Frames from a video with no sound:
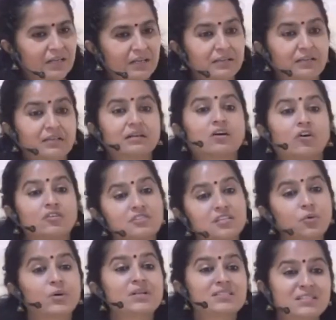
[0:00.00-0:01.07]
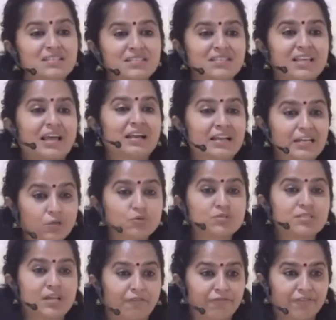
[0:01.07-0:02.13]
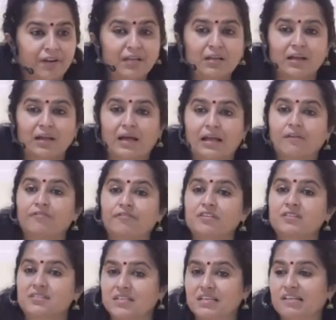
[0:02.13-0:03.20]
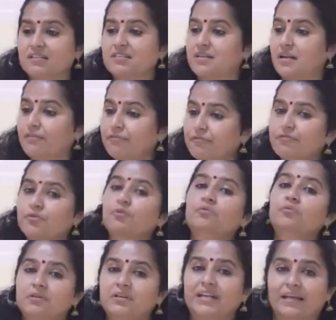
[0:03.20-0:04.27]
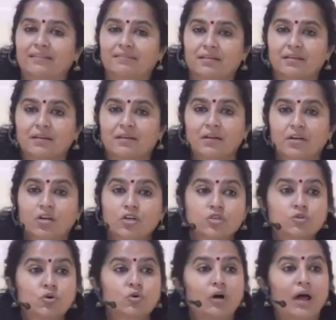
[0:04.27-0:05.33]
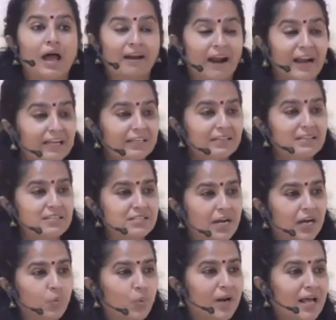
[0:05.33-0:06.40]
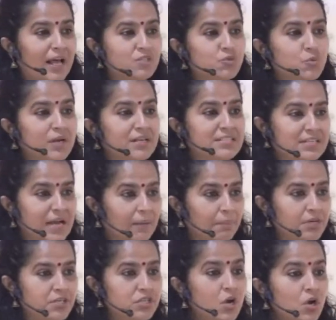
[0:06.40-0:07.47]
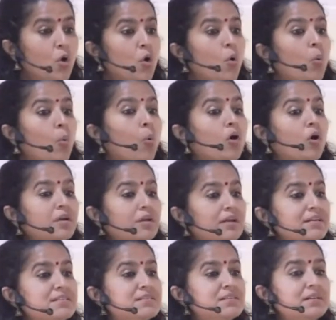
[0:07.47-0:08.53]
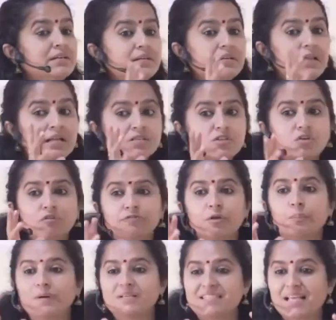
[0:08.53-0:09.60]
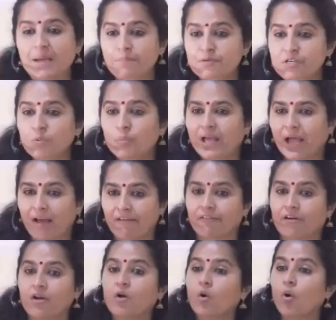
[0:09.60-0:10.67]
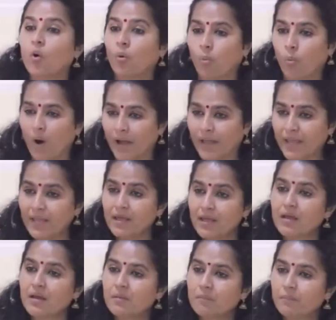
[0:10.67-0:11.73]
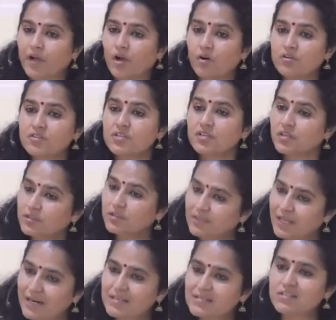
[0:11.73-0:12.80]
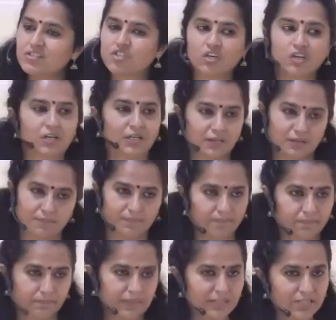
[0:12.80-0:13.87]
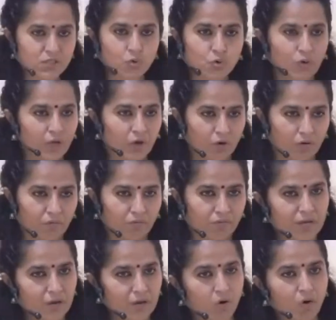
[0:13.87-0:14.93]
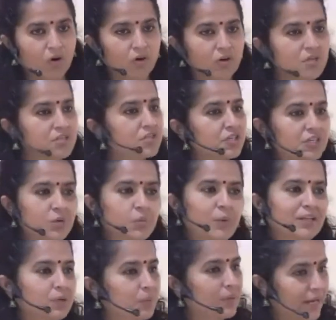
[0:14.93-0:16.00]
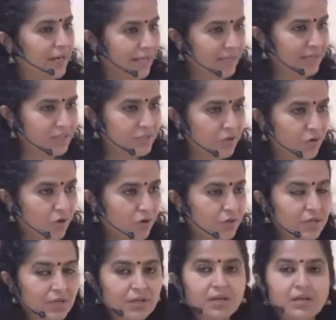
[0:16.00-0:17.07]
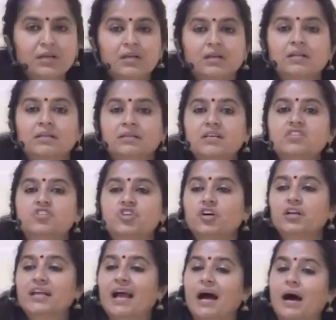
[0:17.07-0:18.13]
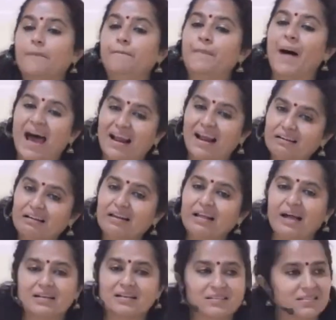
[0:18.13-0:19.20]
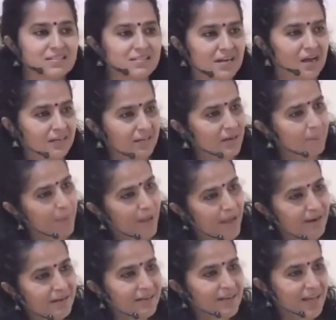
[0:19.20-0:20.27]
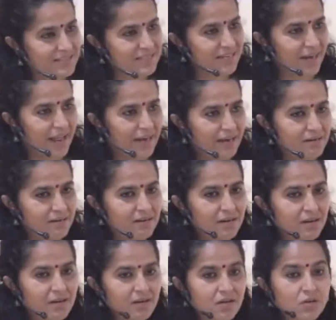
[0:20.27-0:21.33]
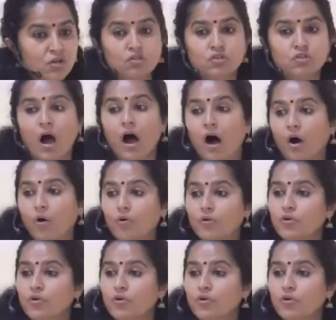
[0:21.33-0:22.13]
the consequences can lead to suffering, and if it's serious enough, to death. So right at the start, one has to establish what is the nature of the perception we have. Why? Because there is a journey that is going on. We are all on a journey, whether we like it or not. This journey apparently has a start and apparently has an end. So how do